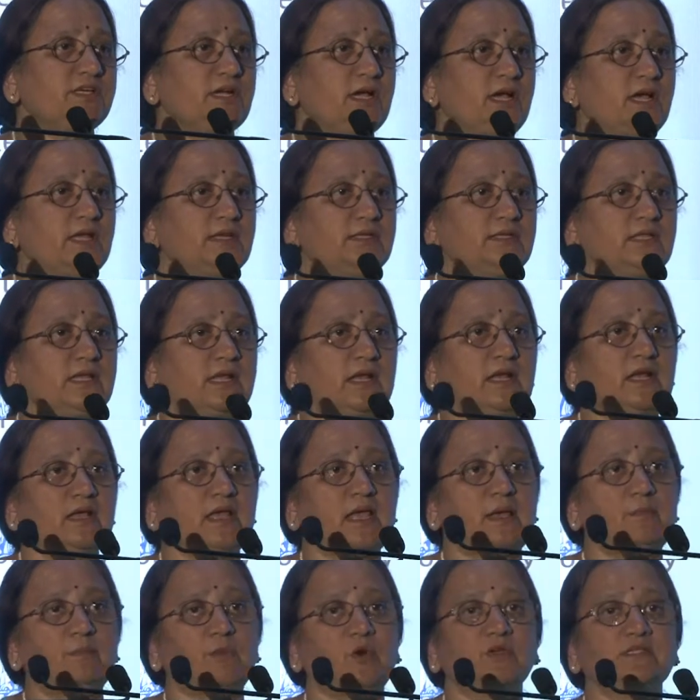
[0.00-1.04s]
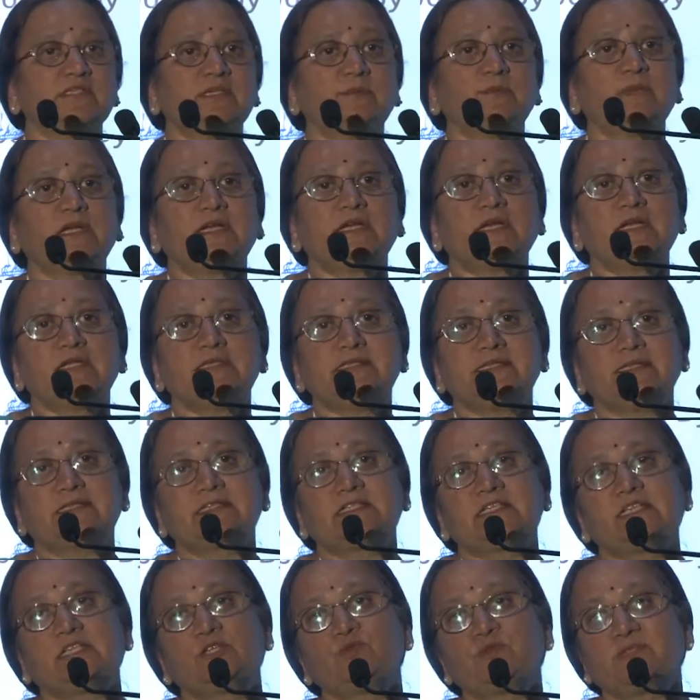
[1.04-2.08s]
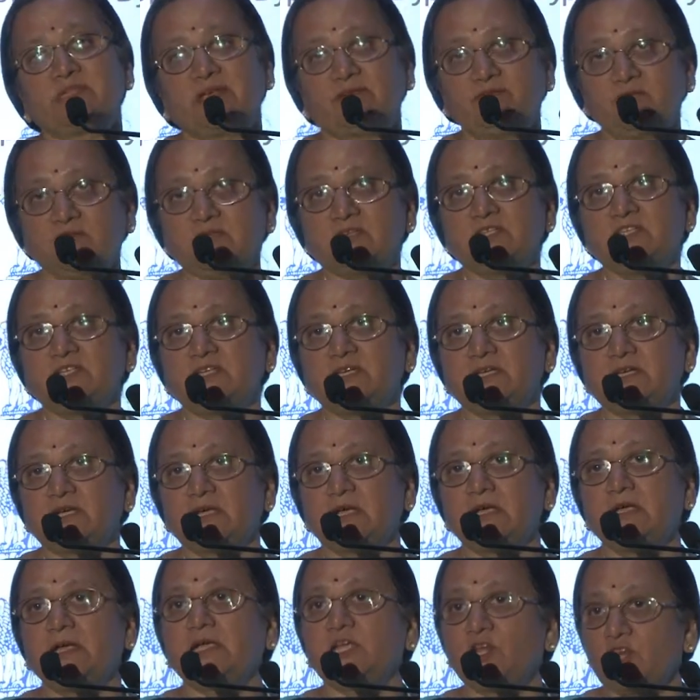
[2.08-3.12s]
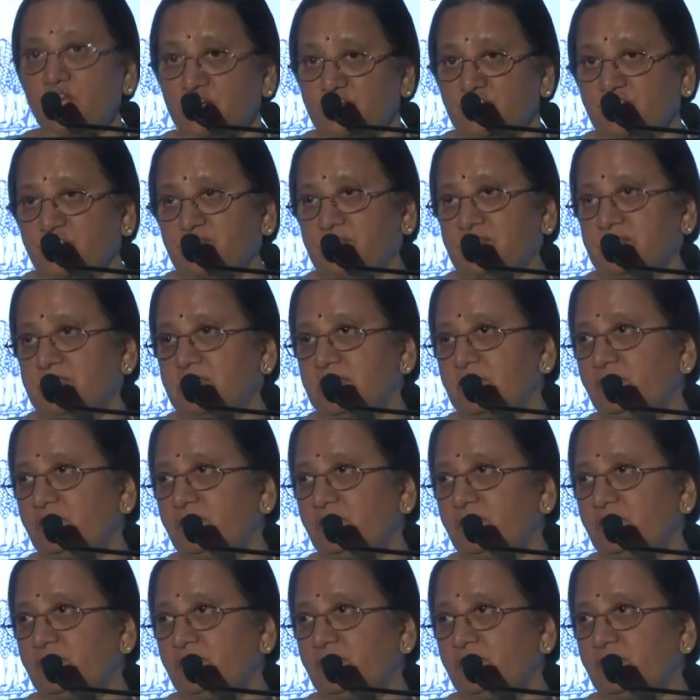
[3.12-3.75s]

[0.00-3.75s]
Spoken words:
car, there are approximately 60 to 70 regulations